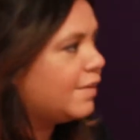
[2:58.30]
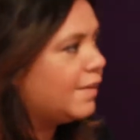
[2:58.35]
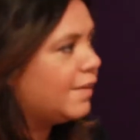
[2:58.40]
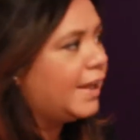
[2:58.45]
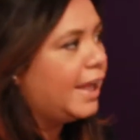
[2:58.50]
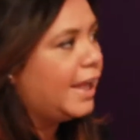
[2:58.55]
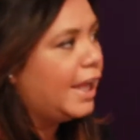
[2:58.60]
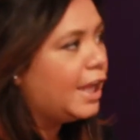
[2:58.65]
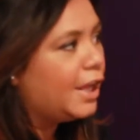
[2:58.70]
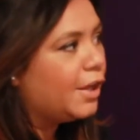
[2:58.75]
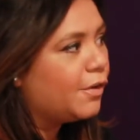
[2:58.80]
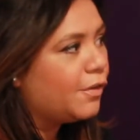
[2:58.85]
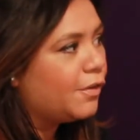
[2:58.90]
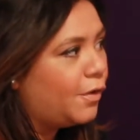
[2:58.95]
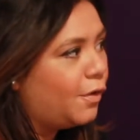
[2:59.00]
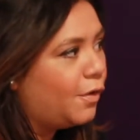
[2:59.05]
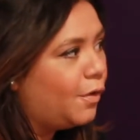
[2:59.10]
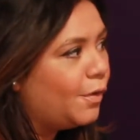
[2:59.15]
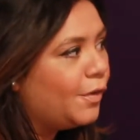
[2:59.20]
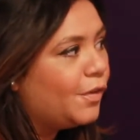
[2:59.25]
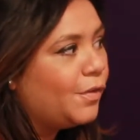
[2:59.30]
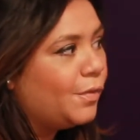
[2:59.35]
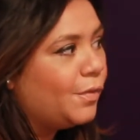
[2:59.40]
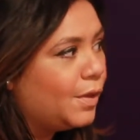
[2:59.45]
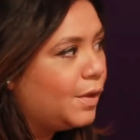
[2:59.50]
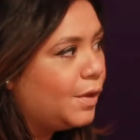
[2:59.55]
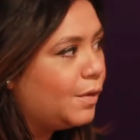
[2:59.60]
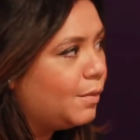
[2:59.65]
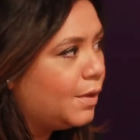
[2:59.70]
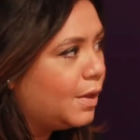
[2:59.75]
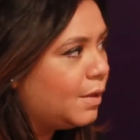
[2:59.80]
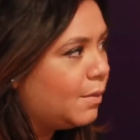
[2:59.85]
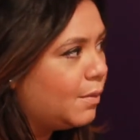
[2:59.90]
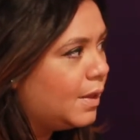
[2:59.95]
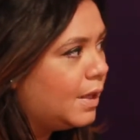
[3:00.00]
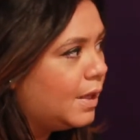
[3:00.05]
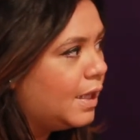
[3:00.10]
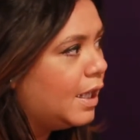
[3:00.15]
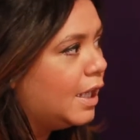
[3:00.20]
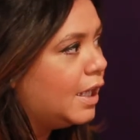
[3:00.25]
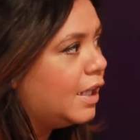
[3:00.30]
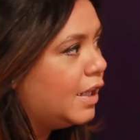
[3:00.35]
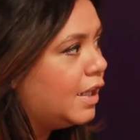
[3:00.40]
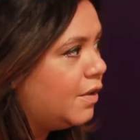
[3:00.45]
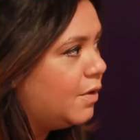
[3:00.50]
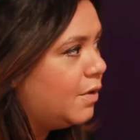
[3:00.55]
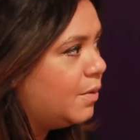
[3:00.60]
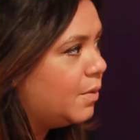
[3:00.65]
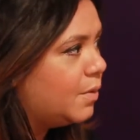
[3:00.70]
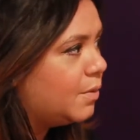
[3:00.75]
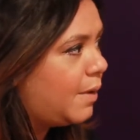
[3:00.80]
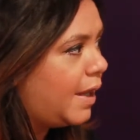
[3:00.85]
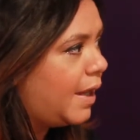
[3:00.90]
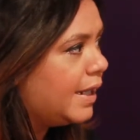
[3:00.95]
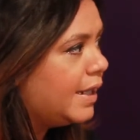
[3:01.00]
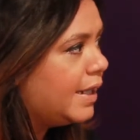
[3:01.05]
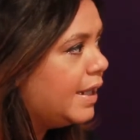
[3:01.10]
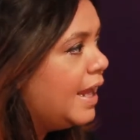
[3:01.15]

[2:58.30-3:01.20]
to like 8 years old, it's really, really, really acute, right?